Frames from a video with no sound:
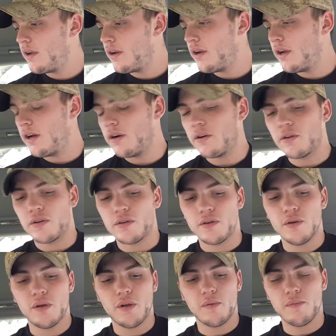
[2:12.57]
Now,
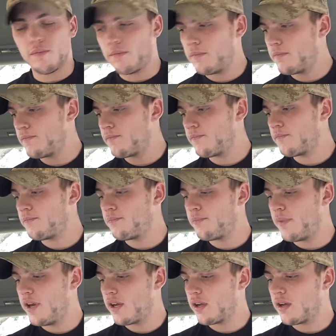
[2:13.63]
you could
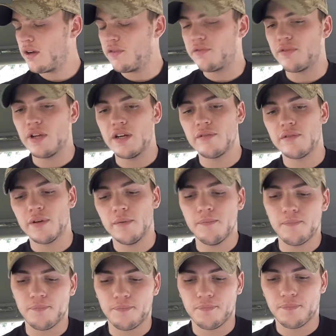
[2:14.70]
pick a flavor
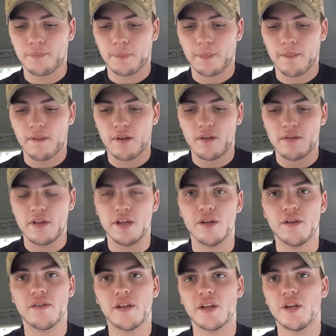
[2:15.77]
that
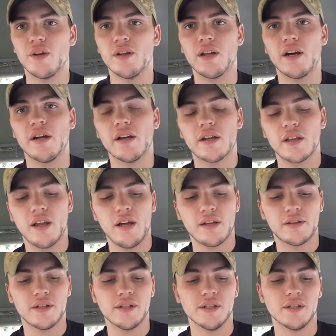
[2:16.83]
you think you'd like.
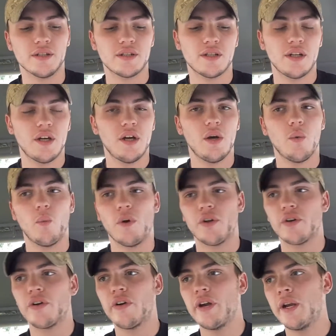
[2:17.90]
Like, there's
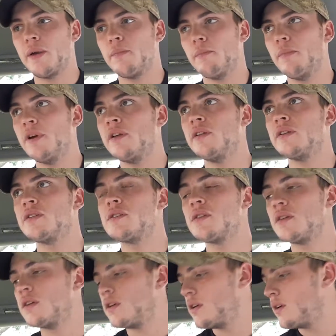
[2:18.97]
wintergreen, mint.
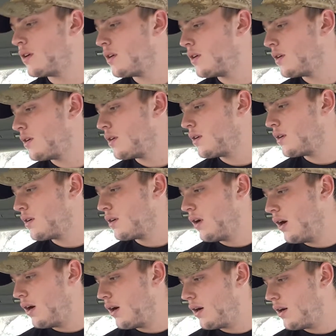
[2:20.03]

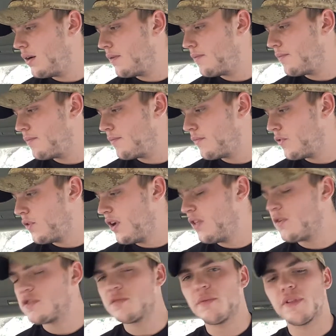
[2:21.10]
Really,
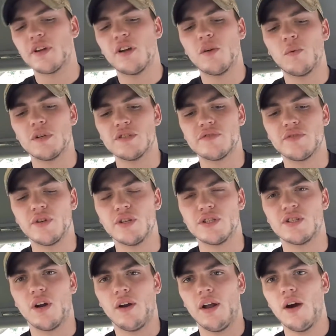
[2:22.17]
those would be the good ones for you to
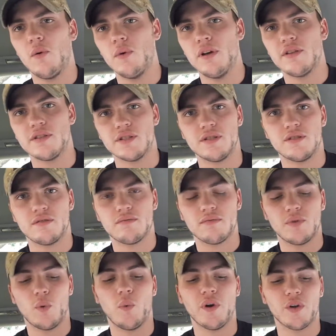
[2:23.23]
start out with, is
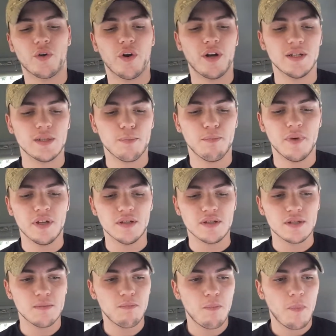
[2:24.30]
the wintergreens and mint.